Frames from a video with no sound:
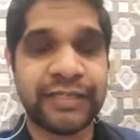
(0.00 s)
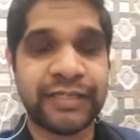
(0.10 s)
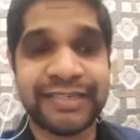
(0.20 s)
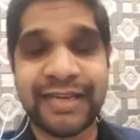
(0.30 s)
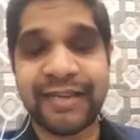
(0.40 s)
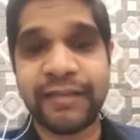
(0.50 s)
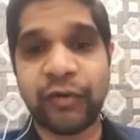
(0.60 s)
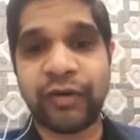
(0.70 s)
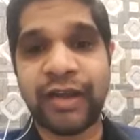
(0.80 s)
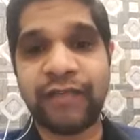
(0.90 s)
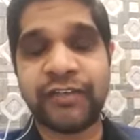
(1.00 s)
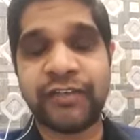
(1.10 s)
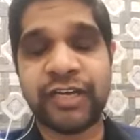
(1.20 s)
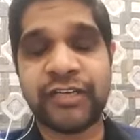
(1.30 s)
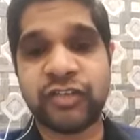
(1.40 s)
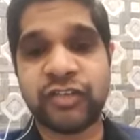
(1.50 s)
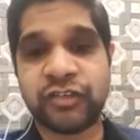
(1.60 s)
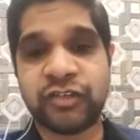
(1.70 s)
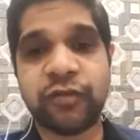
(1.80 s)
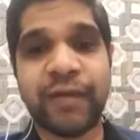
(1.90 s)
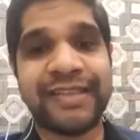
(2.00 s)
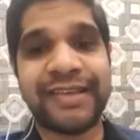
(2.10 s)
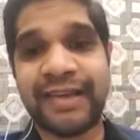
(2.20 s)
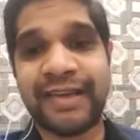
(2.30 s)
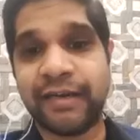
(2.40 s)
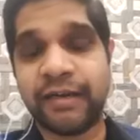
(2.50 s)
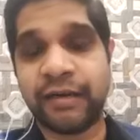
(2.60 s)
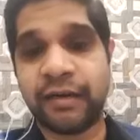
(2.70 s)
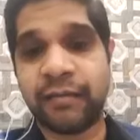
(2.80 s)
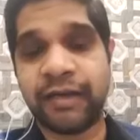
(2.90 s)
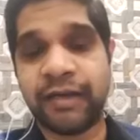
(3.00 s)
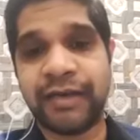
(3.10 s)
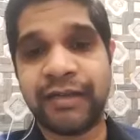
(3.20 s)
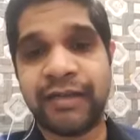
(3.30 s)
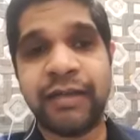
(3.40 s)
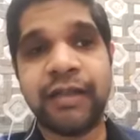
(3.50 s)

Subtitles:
these are the programs which are structured by the Canadian government, and the